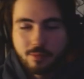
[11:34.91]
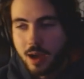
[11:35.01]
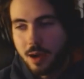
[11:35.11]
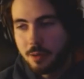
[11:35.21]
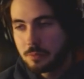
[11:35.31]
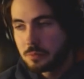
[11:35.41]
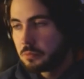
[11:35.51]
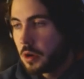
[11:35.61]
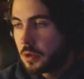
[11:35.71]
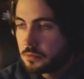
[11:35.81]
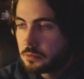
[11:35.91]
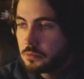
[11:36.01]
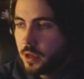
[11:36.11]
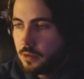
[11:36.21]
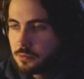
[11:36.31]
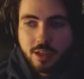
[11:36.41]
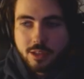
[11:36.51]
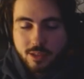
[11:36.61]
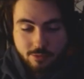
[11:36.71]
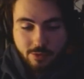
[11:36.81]
But yeah.
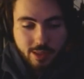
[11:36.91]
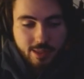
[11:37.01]
So really